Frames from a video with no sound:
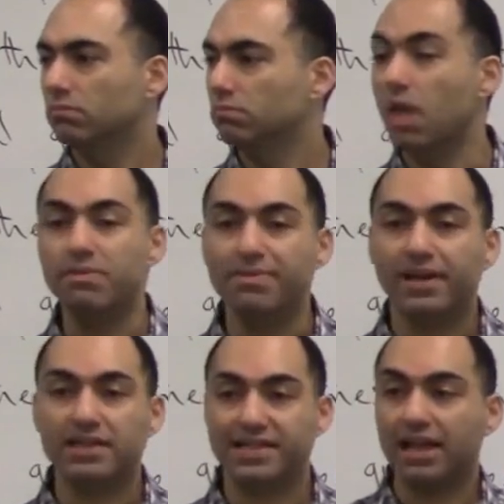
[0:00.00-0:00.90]
Maybe
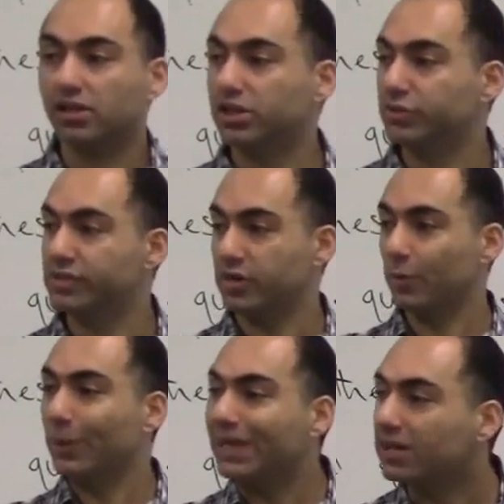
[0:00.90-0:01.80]
because that country is in a
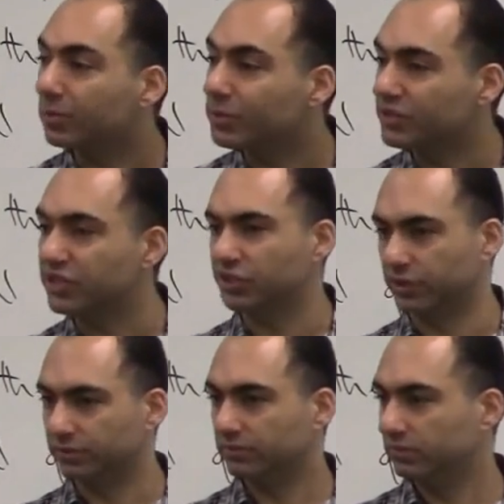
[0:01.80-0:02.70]
weaker
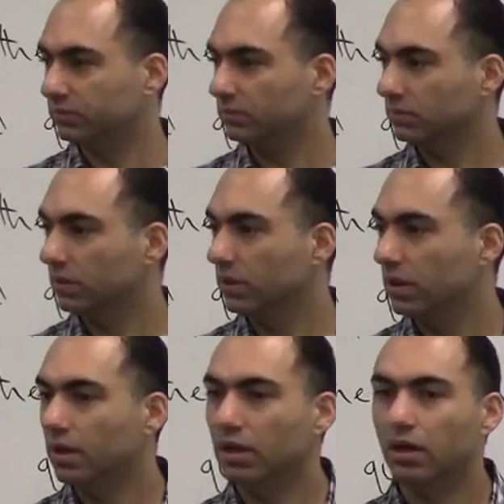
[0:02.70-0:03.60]
position.
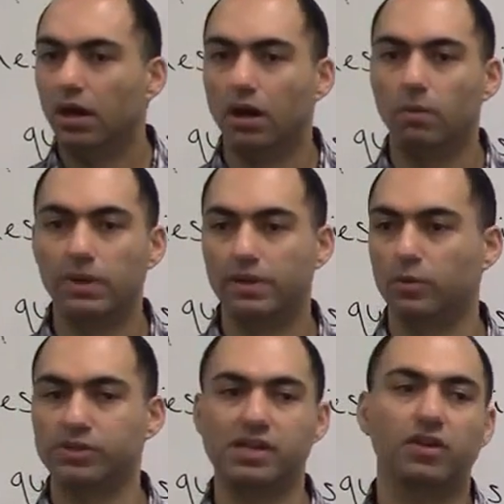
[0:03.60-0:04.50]
When there
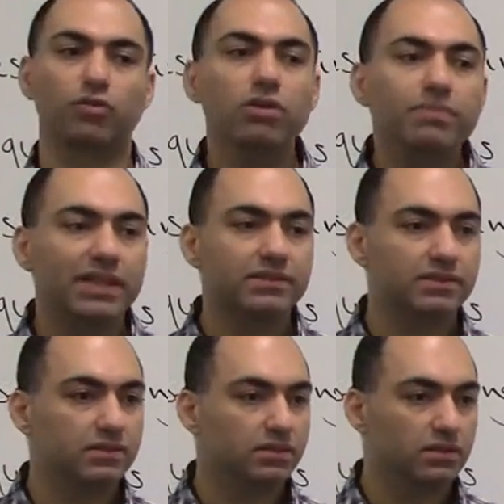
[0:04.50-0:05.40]
was an
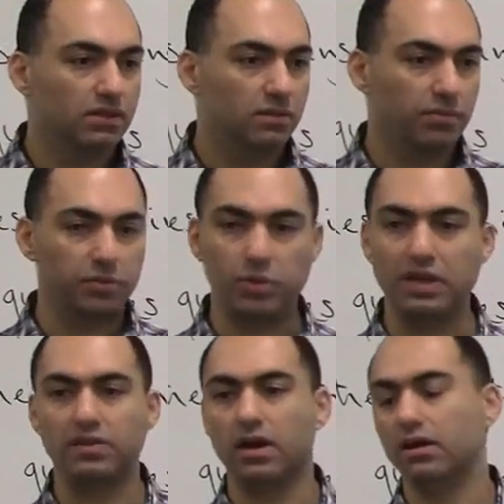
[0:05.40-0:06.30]
agreement
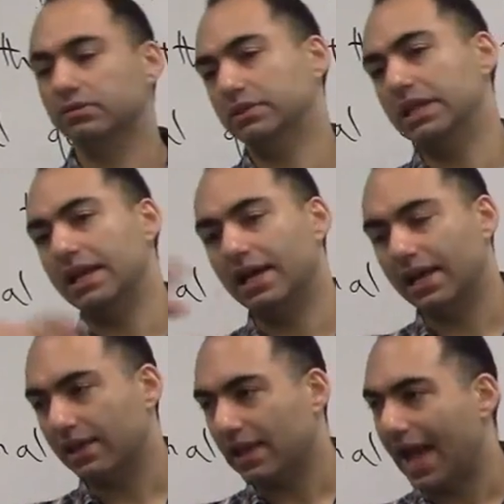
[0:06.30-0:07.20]
between the
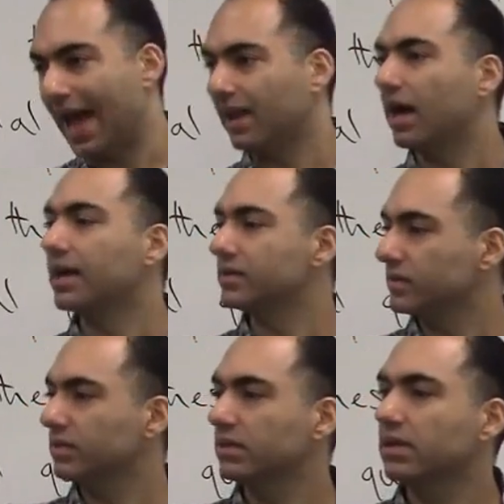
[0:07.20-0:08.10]
Allies
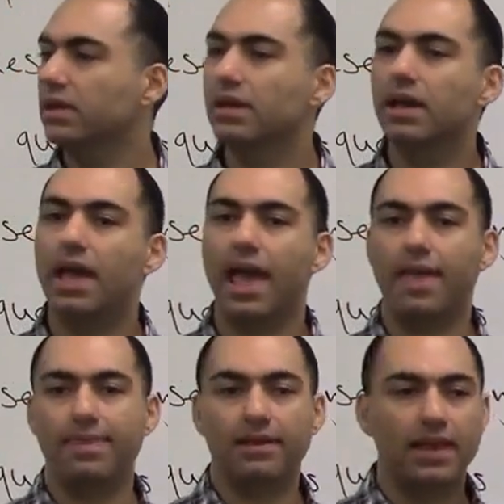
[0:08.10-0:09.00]

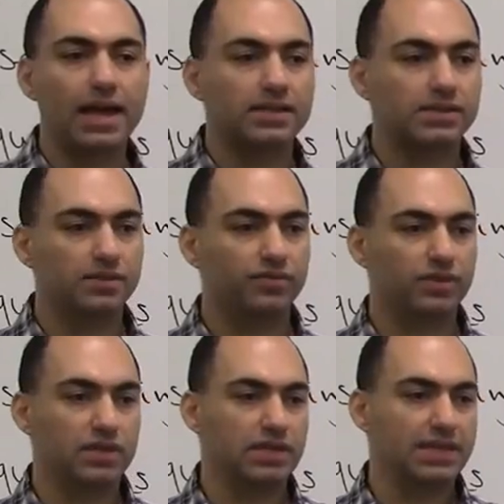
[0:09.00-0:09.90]
and the alliance of
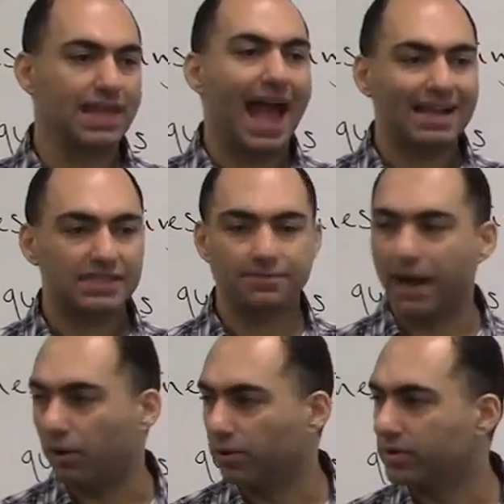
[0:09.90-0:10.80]
the Axis
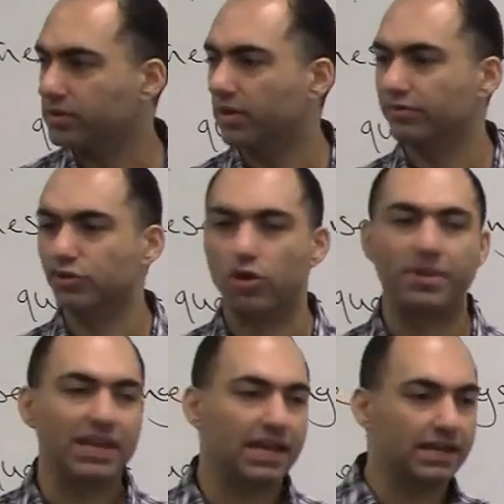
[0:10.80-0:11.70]
powers of
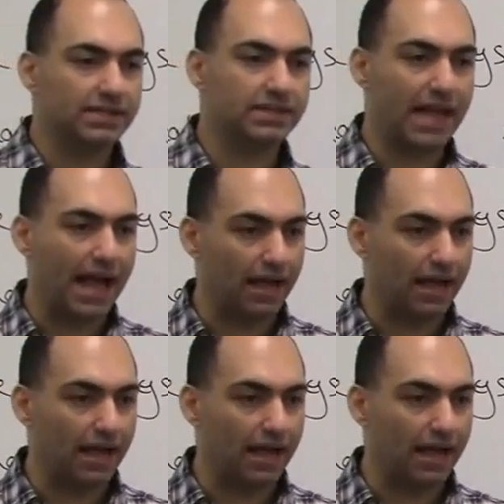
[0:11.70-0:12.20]
Germany and its